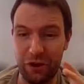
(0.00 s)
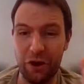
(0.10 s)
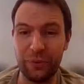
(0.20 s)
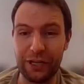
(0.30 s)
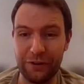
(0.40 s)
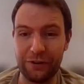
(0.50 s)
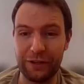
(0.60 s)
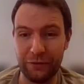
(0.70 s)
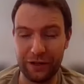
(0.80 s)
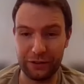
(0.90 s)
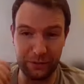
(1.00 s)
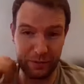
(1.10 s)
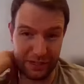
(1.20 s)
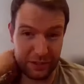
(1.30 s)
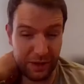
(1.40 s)
or are we currently running on a
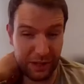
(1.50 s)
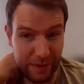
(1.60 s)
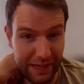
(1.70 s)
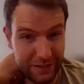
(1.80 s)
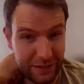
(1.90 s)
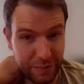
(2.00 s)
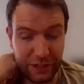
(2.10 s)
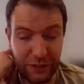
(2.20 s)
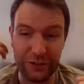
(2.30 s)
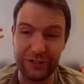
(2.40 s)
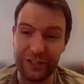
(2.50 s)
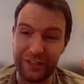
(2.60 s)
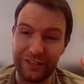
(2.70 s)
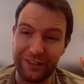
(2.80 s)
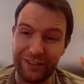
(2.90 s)
month-to-month basis? Because
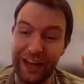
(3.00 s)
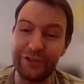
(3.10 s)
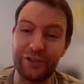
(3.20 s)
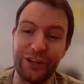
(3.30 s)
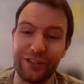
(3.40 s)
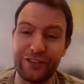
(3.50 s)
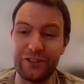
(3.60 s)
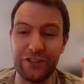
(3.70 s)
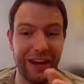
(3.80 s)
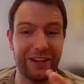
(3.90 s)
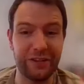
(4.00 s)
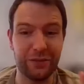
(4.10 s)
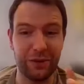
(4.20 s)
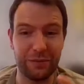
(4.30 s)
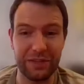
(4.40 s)
that is going to
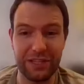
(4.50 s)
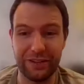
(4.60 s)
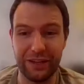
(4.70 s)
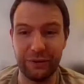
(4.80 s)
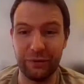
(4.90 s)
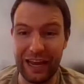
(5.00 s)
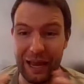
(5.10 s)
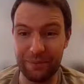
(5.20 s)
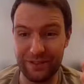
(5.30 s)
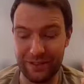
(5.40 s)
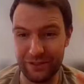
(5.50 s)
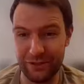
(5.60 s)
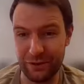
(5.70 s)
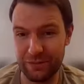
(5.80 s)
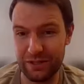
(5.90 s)
change quite materially what happens in the
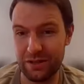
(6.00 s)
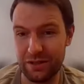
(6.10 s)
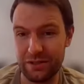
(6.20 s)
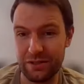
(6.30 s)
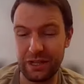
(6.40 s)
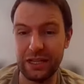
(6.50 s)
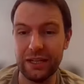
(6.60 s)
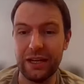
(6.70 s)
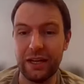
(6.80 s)
circumstances. Okay.